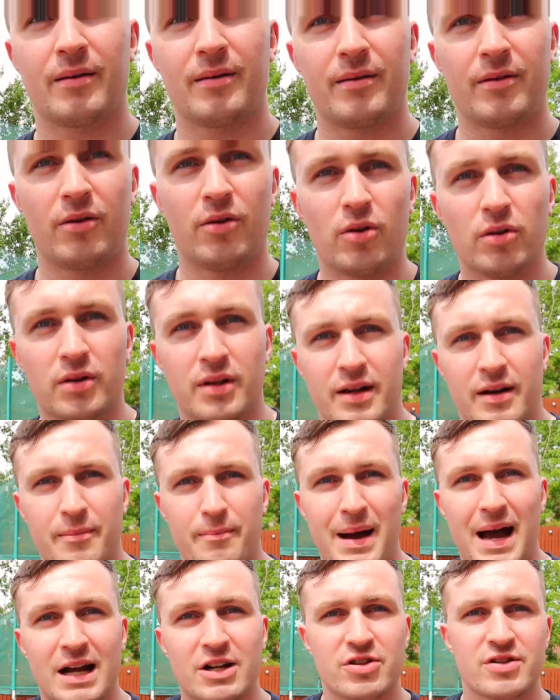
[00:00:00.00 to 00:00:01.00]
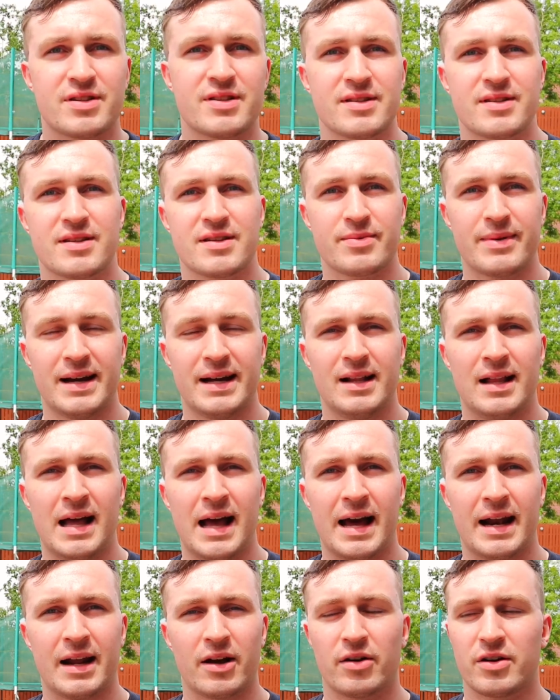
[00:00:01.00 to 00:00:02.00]
old kind of mattresses as well.
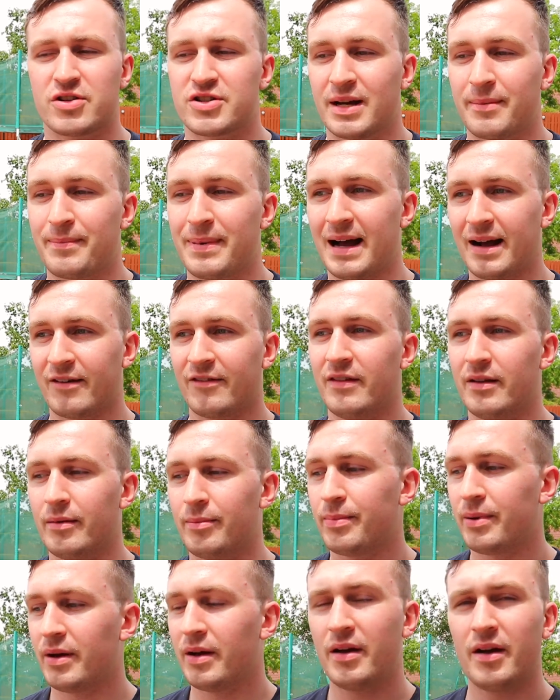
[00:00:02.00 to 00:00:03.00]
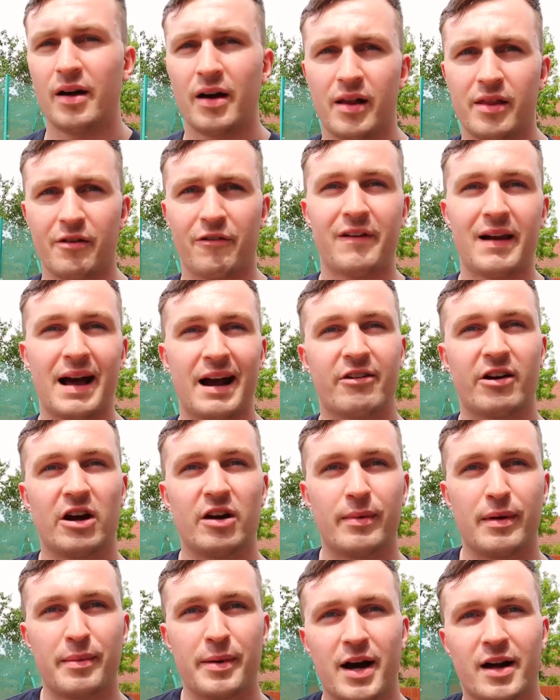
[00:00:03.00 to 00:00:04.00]
And I'm going to try backflip on the flat
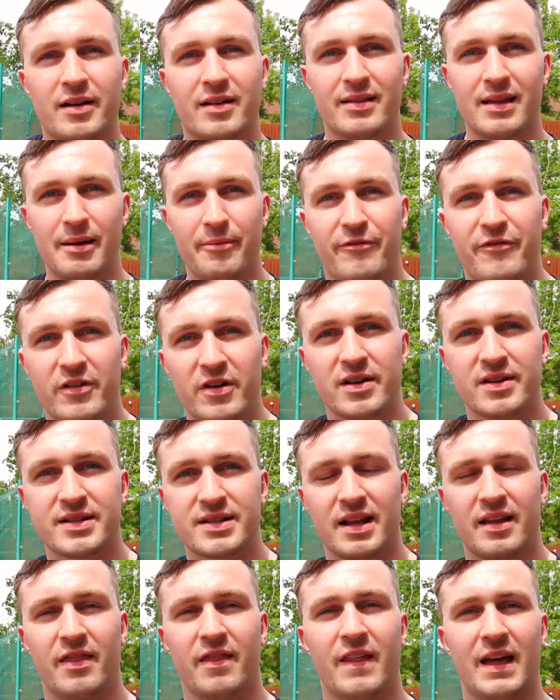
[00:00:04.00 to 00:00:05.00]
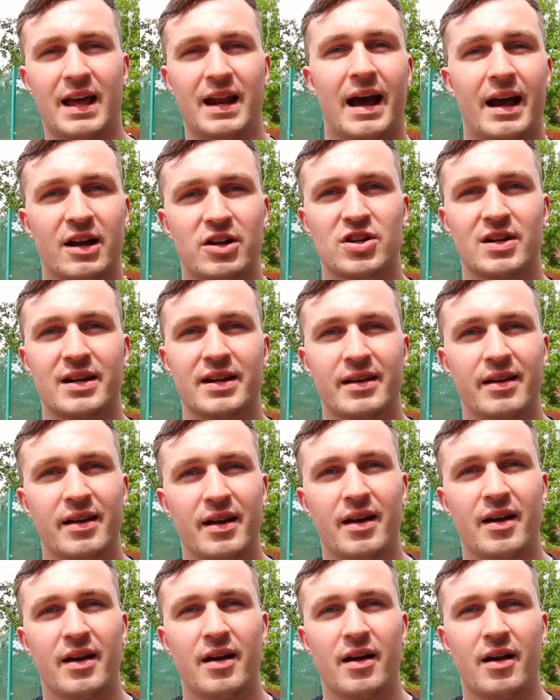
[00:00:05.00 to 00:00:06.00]
ground, maybe onto them first and then actually
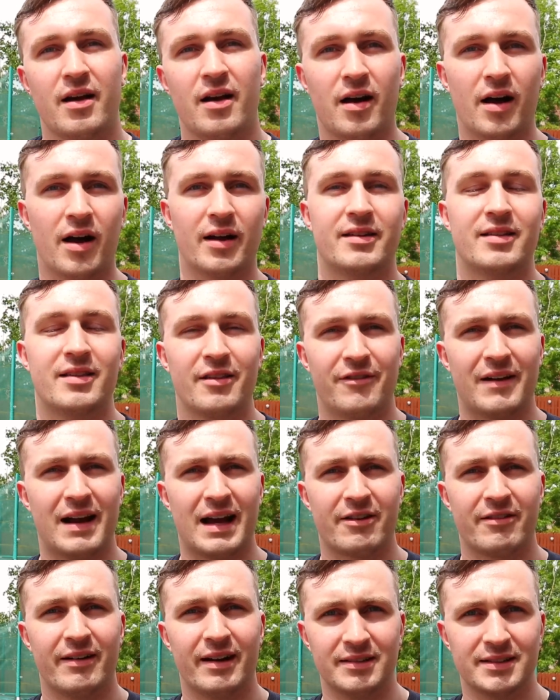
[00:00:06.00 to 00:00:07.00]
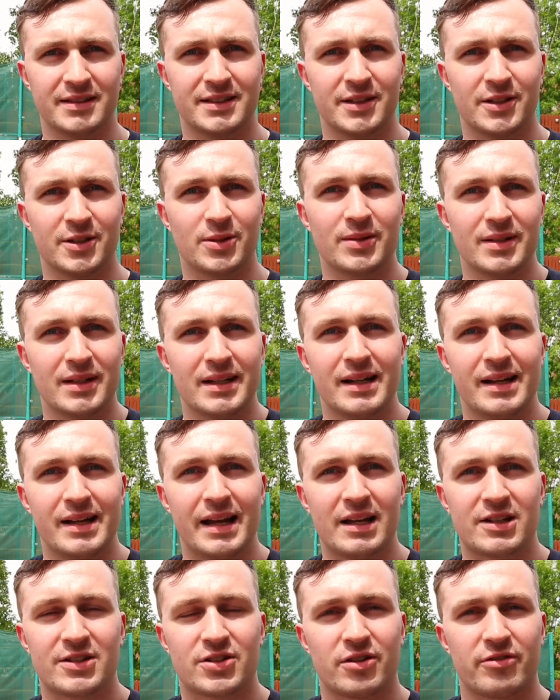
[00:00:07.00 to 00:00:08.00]
onto the flat ground. So
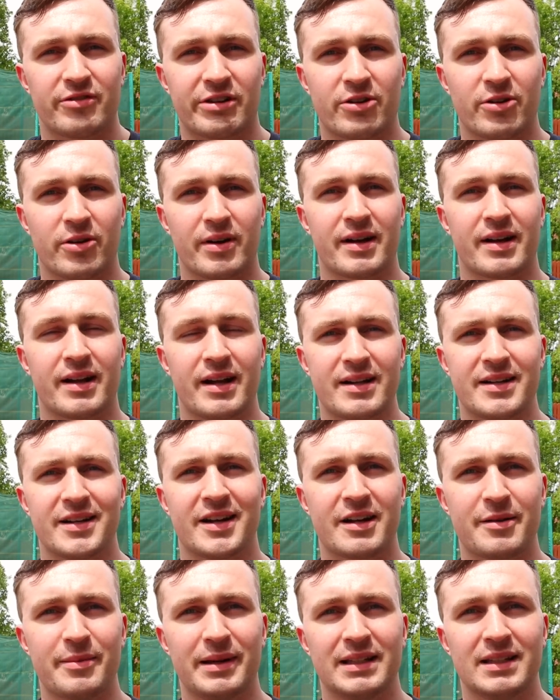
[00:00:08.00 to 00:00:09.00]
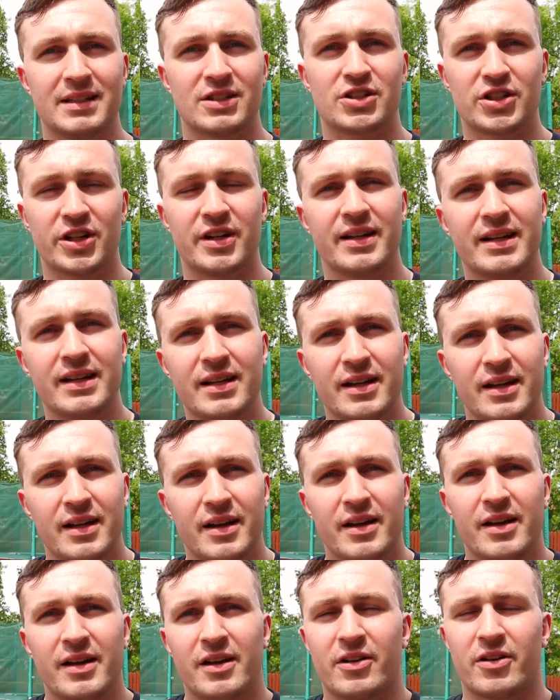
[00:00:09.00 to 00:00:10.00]
yeah, just going to record and kind of document this journey.
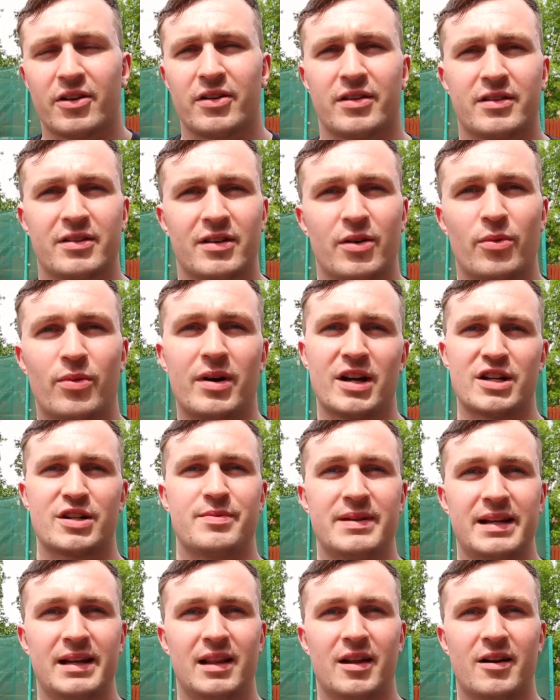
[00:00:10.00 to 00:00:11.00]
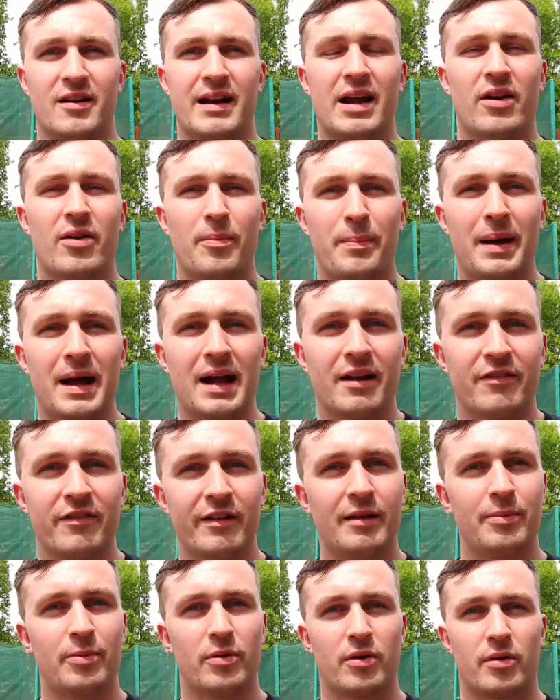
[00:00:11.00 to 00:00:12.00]
You're either going to watch me learn how to
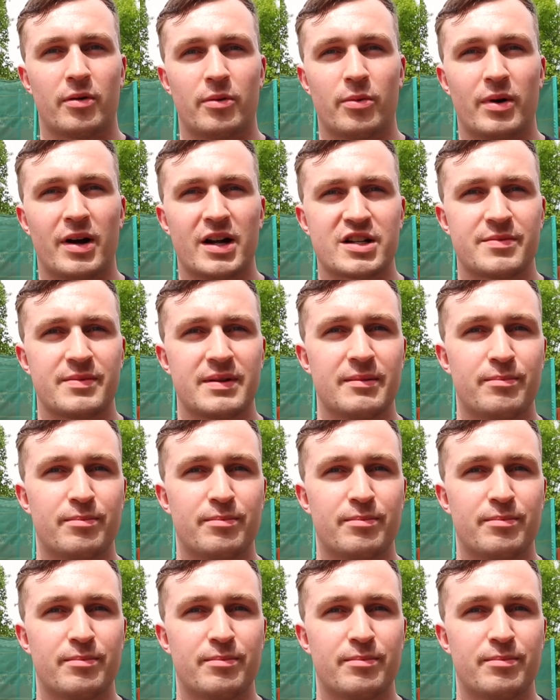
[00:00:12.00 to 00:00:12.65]
backflip or watch me